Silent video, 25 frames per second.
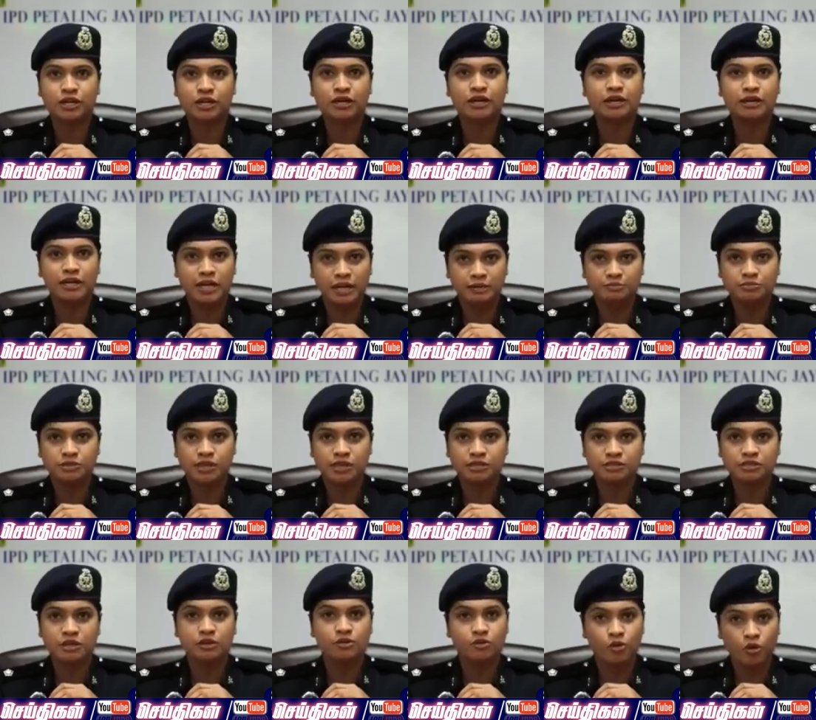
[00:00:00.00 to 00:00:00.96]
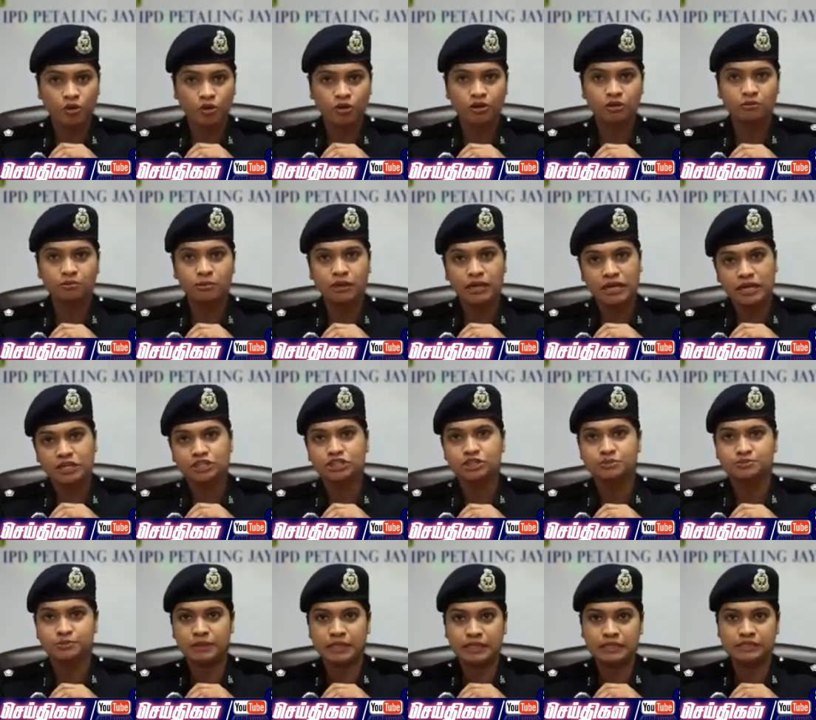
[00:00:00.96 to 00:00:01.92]
named as Royal Malaysia
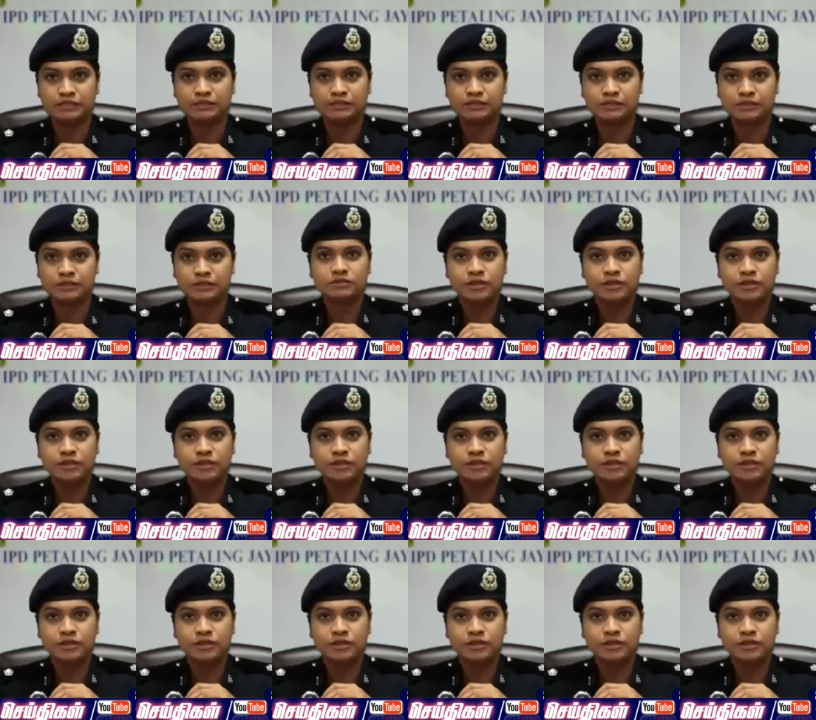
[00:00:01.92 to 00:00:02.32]
Police.